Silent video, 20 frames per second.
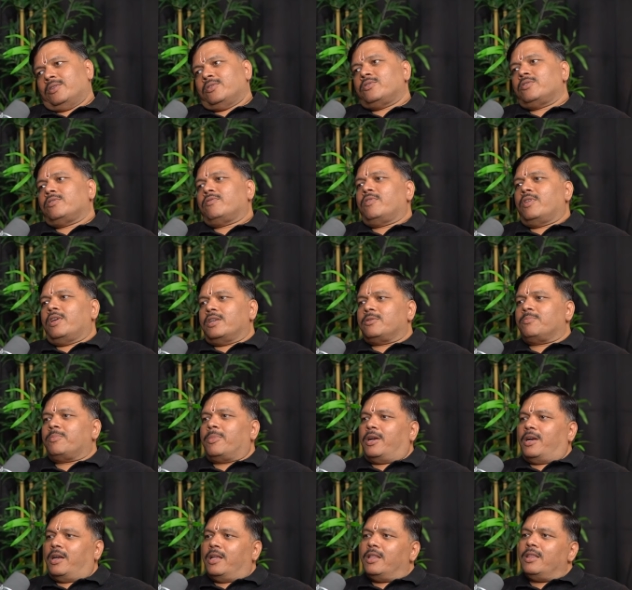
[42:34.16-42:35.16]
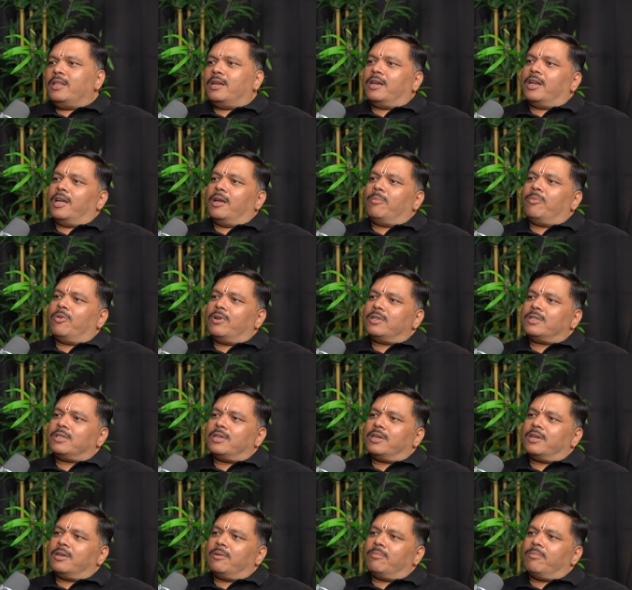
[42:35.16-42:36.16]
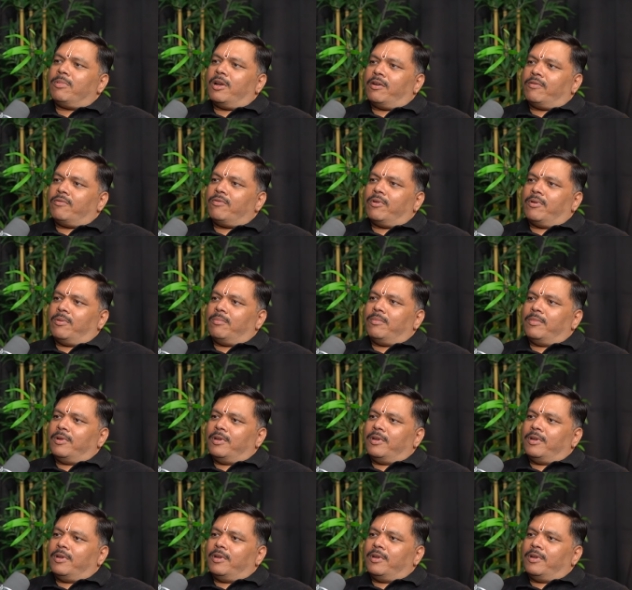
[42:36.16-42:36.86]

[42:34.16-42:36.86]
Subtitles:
So if they are spending their time on a certain platform,